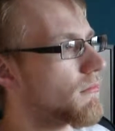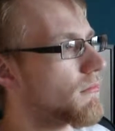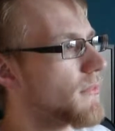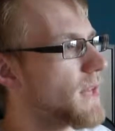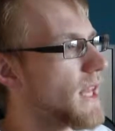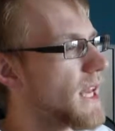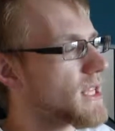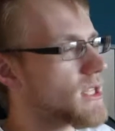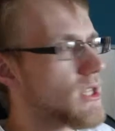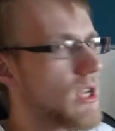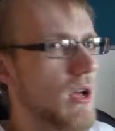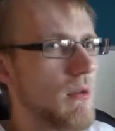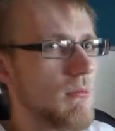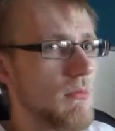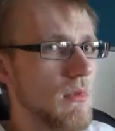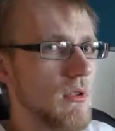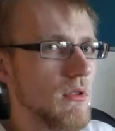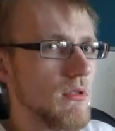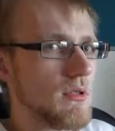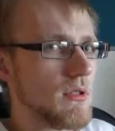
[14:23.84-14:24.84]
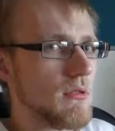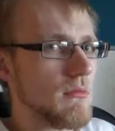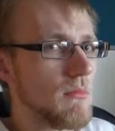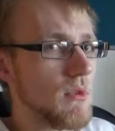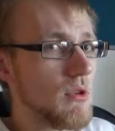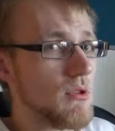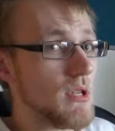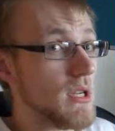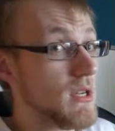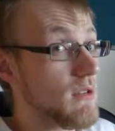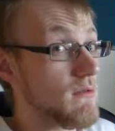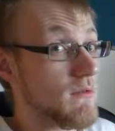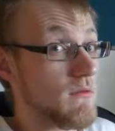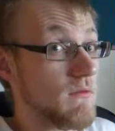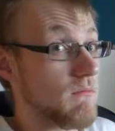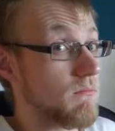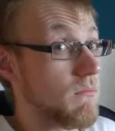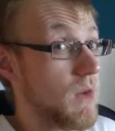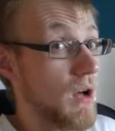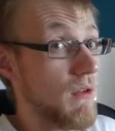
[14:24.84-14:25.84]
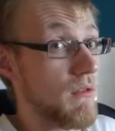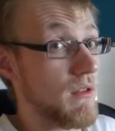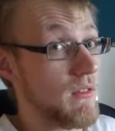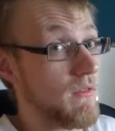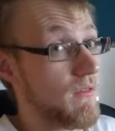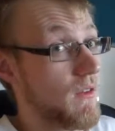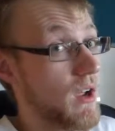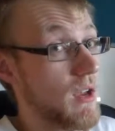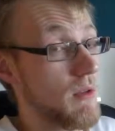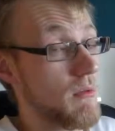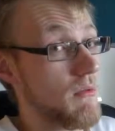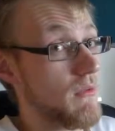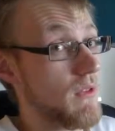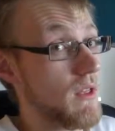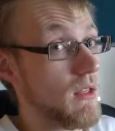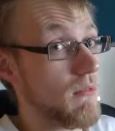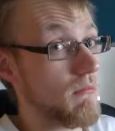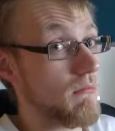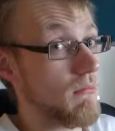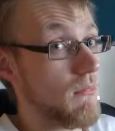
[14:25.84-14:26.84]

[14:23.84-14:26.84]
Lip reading: Yeah, certain music, perfectly fine with it.